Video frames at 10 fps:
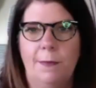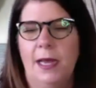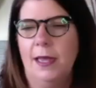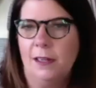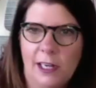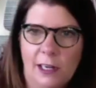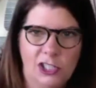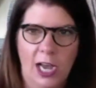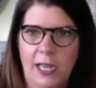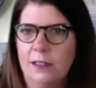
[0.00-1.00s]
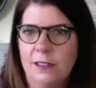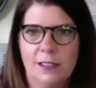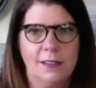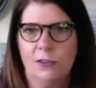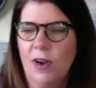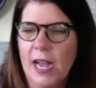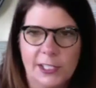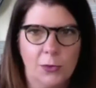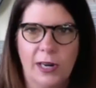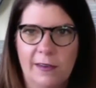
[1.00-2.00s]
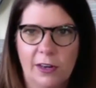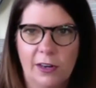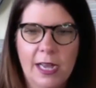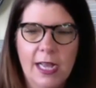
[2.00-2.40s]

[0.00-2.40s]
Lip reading: my child's dress or whatever.